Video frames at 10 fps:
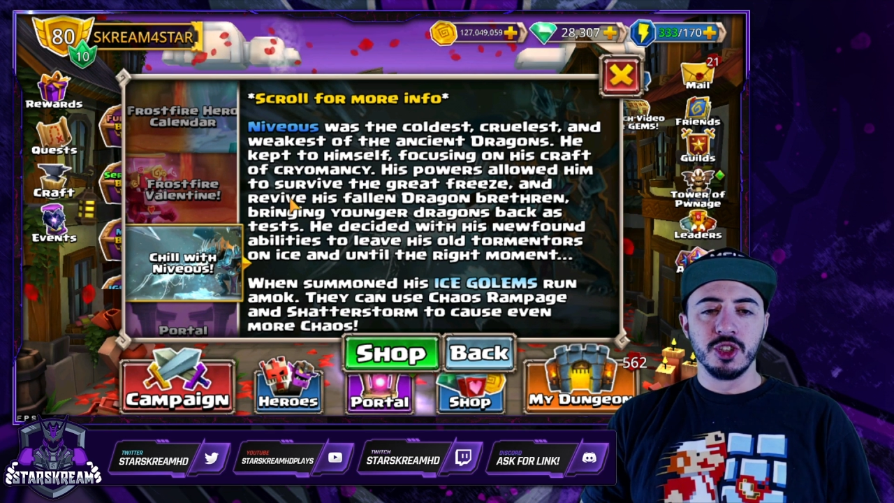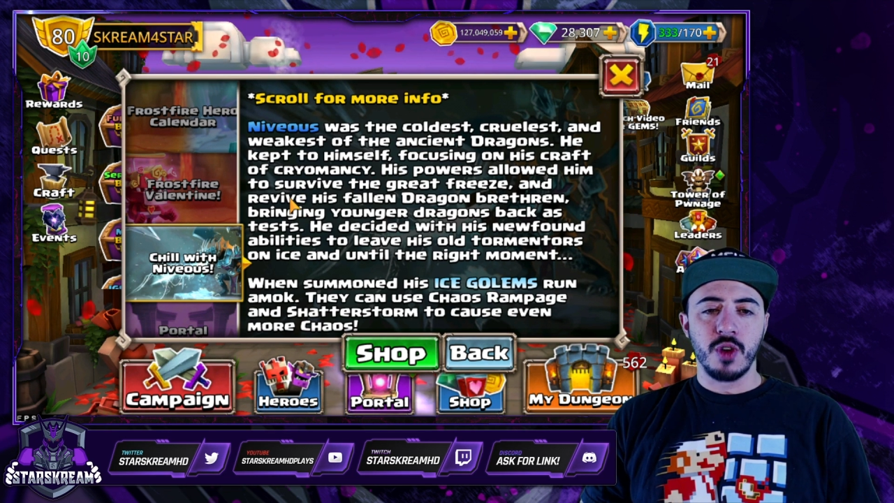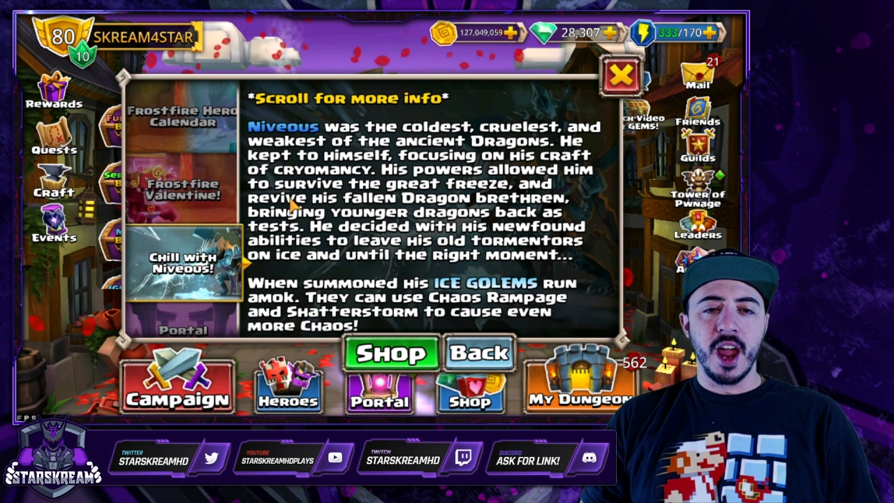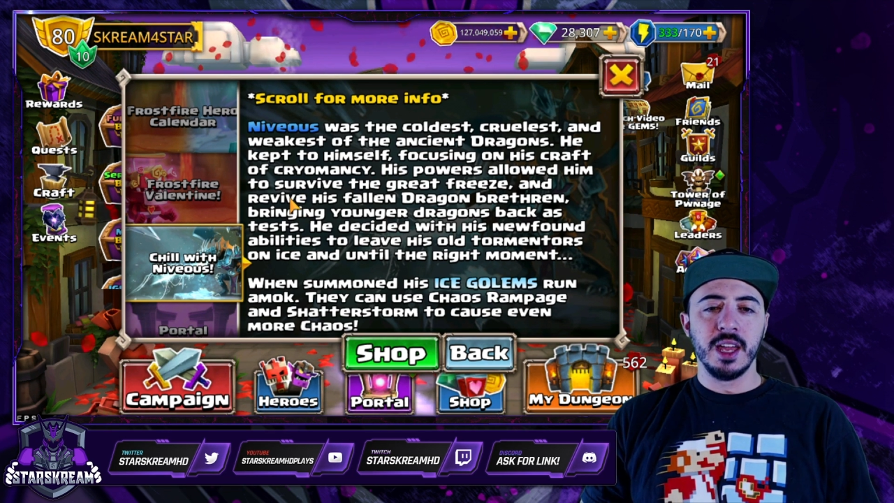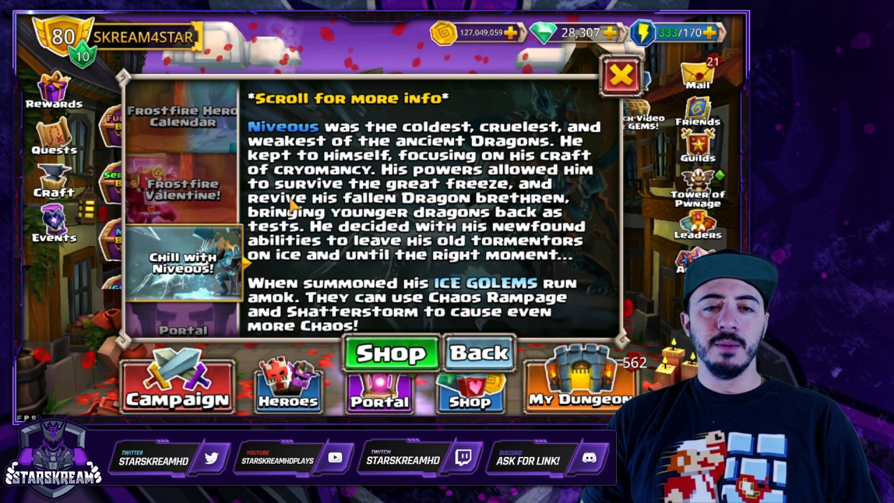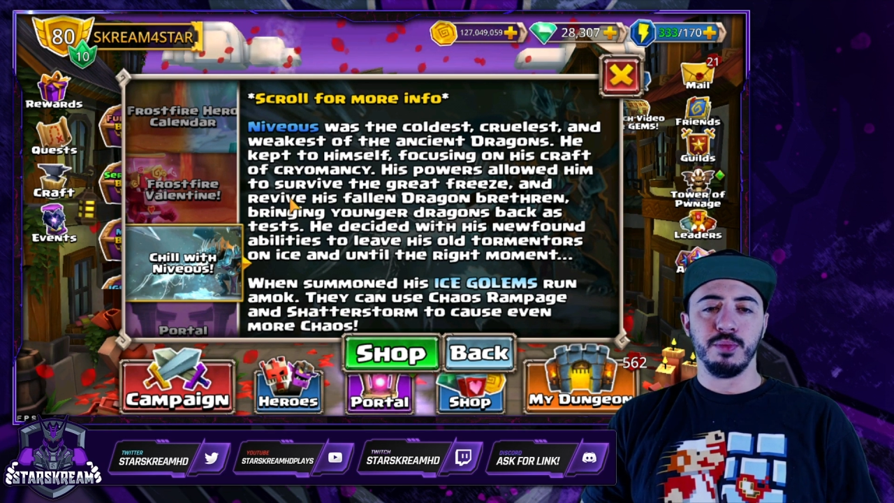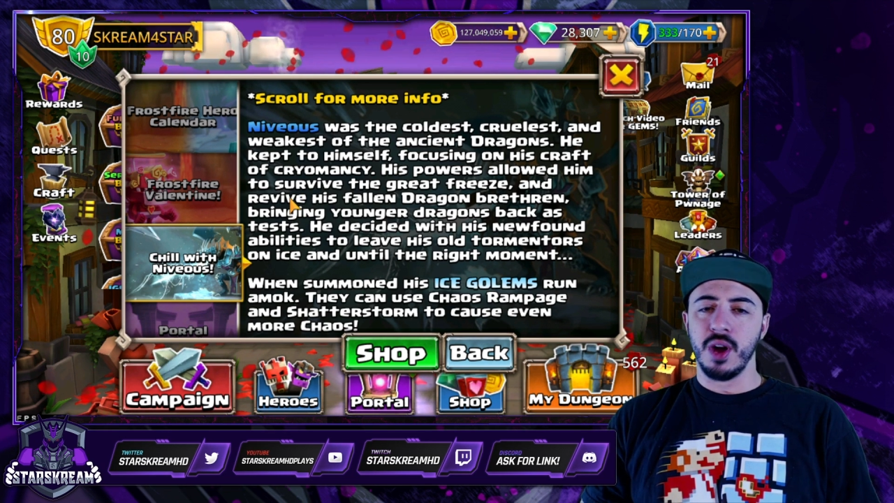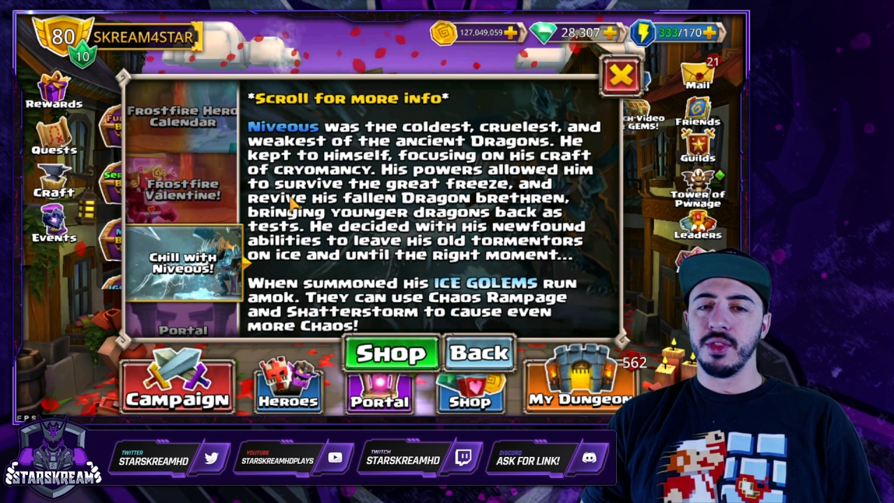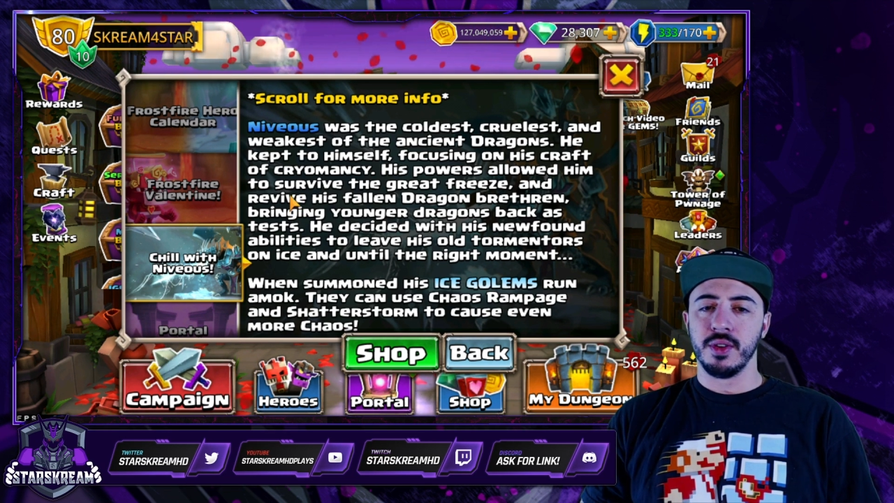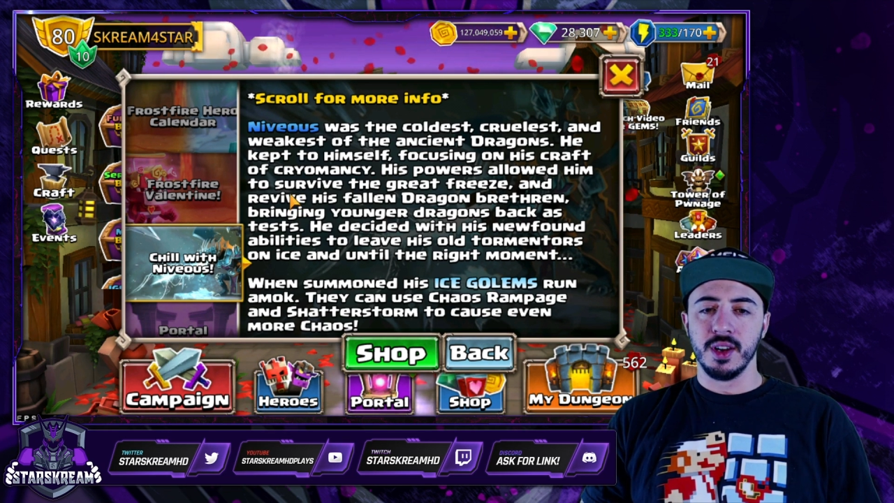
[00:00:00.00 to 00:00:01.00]
dragon
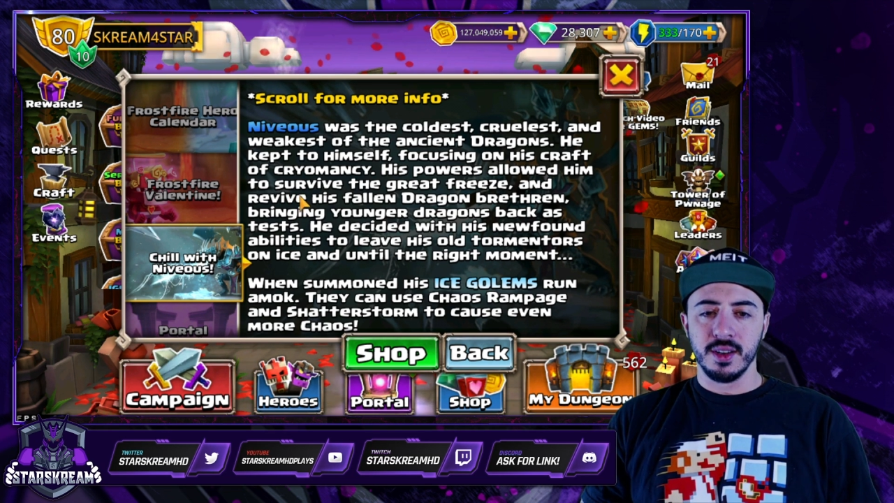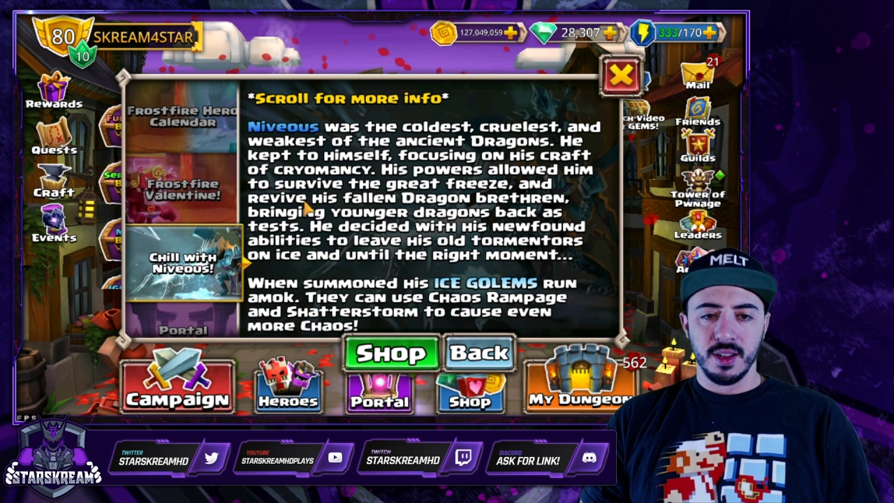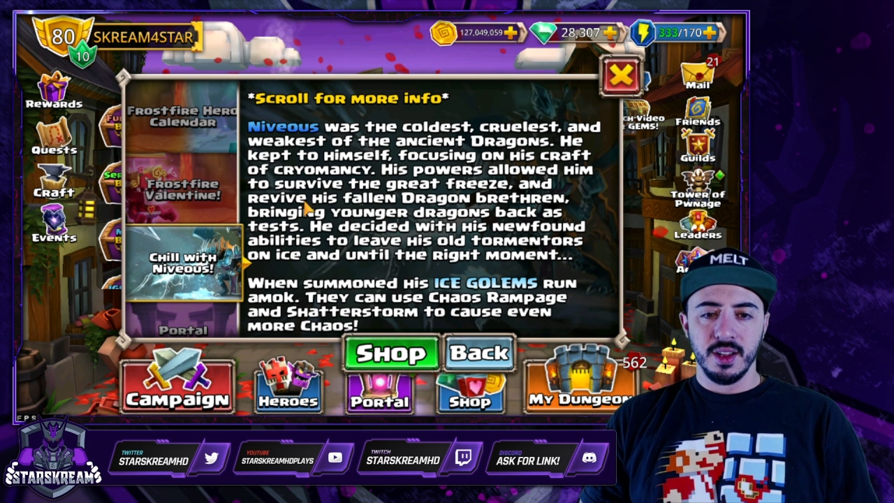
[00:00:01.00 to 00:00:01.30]
brethren.